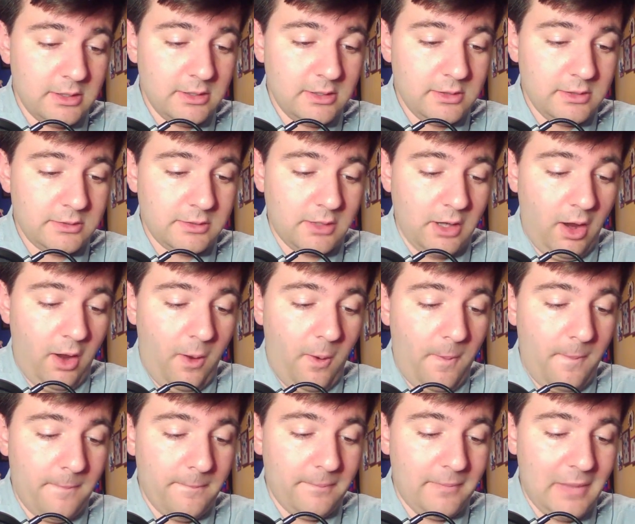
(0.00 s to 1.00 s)

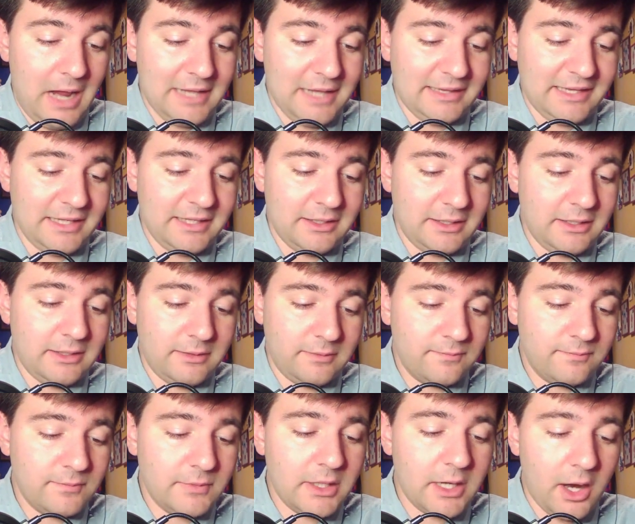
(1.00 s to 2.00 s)
So I think
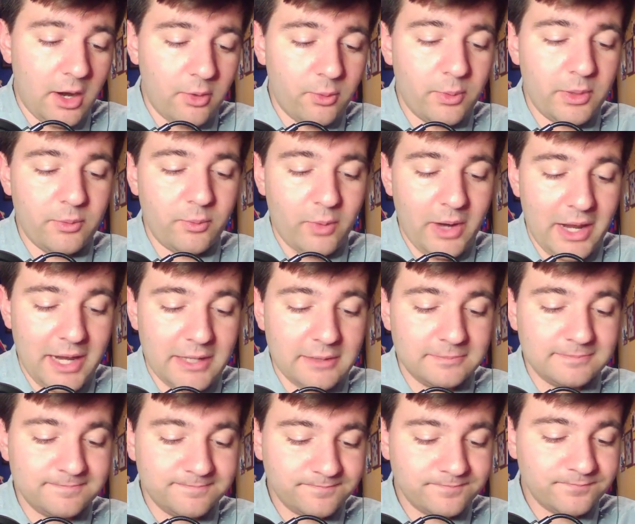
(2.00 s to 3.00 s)
you know when,
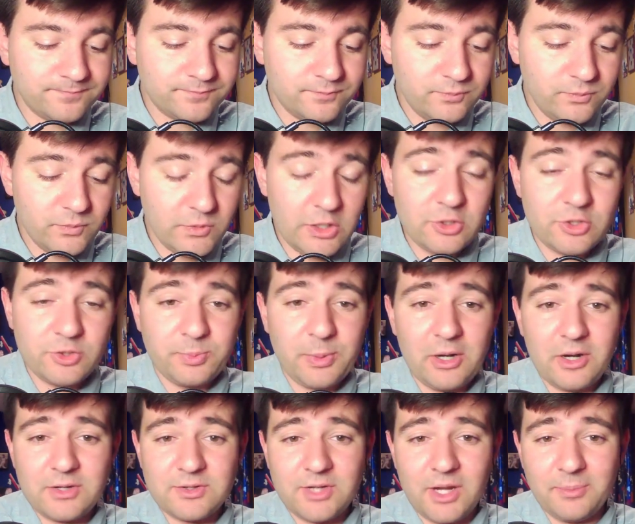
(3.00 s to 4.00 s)
when you
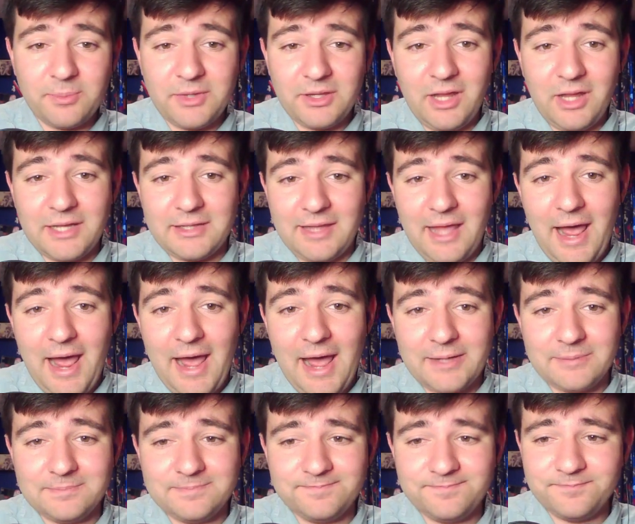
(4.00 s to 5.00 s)
experience something like
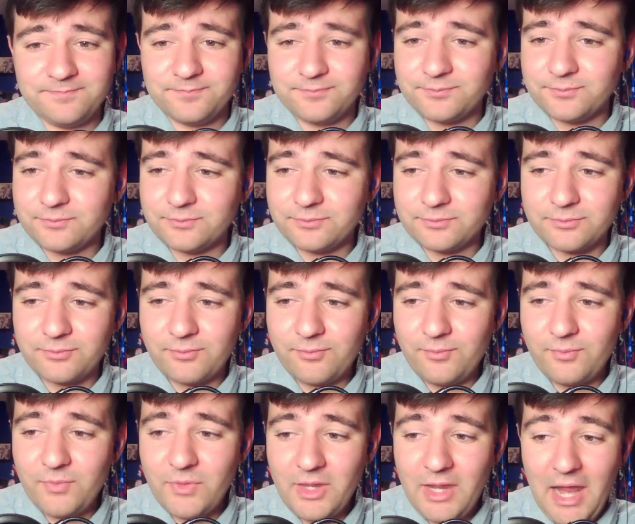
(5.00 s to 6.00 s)
that,
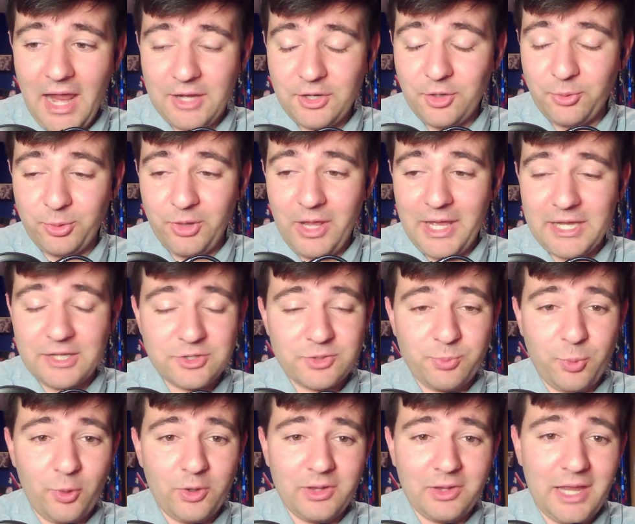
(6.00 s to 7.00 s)
and you're playing a
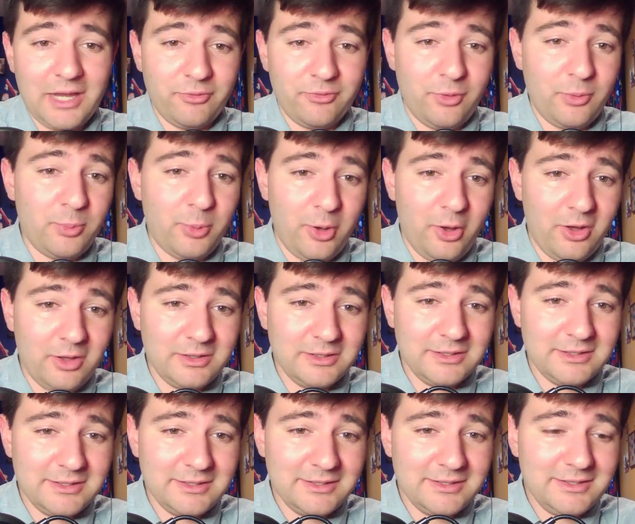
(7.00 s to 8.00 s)
sport like football.
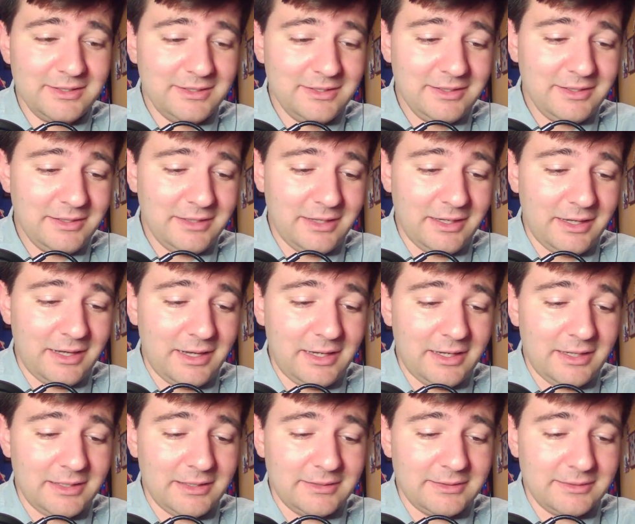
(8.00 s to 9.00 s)

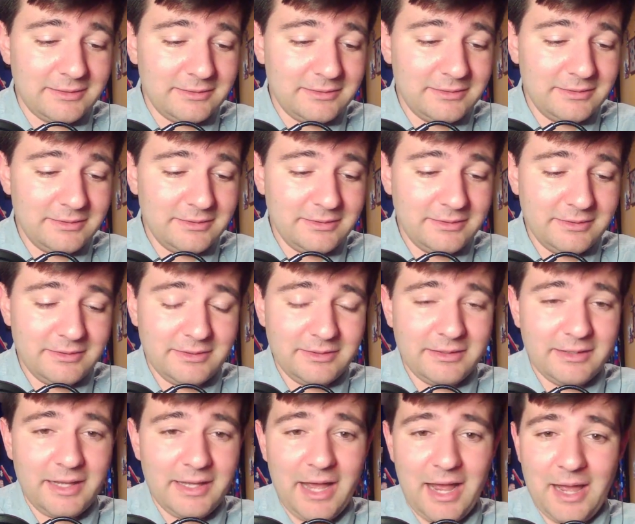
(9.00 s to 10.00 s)
Uh,
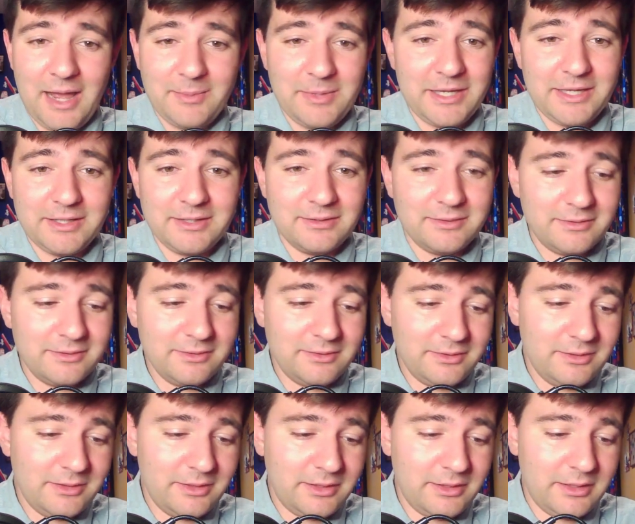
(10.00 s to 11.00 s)
yeah, I mean,
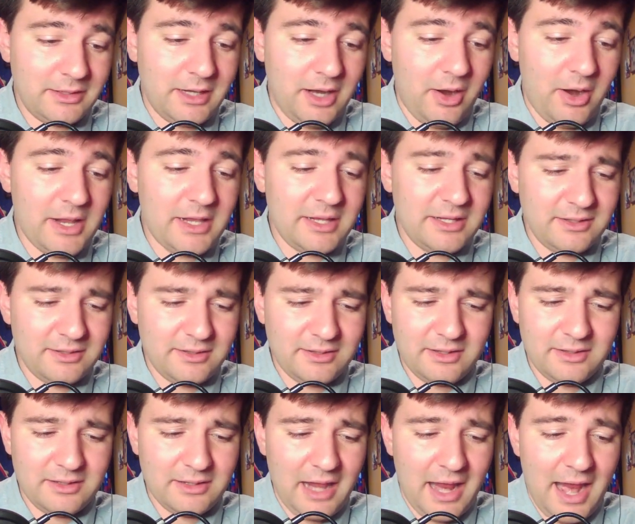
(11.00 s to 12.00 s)
you know,
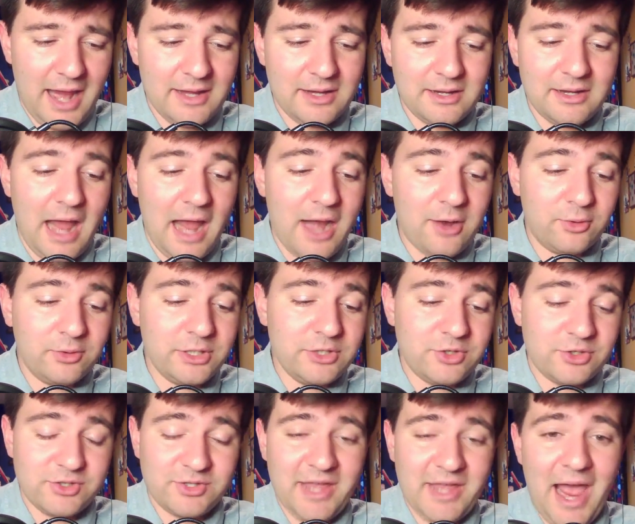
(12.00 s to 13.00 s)
and not only
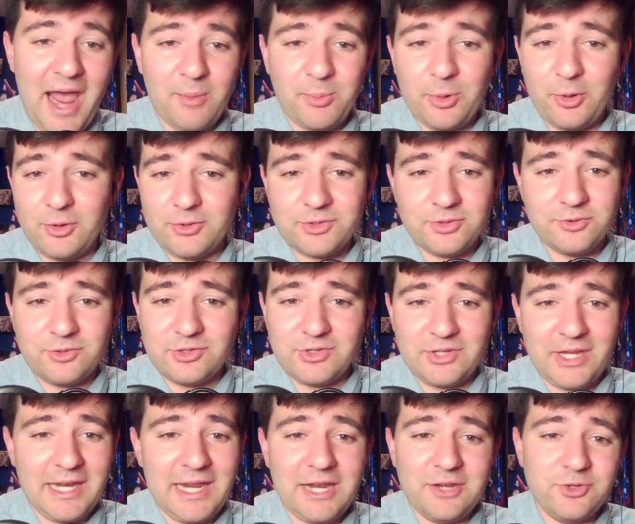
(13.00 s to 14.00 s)
just that, but also just
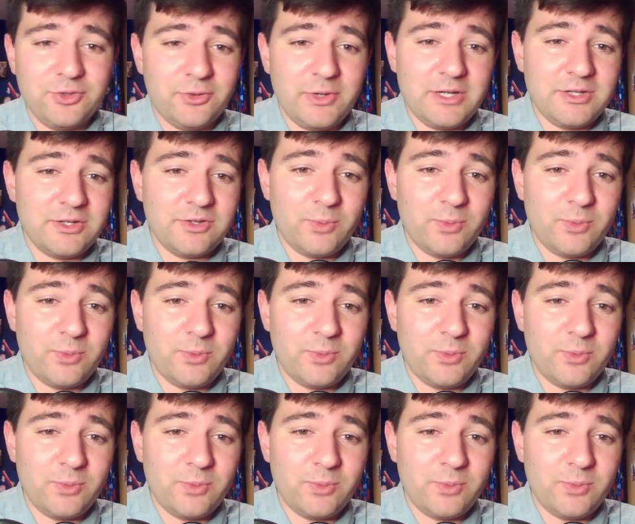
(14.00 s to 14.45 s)
like injuries as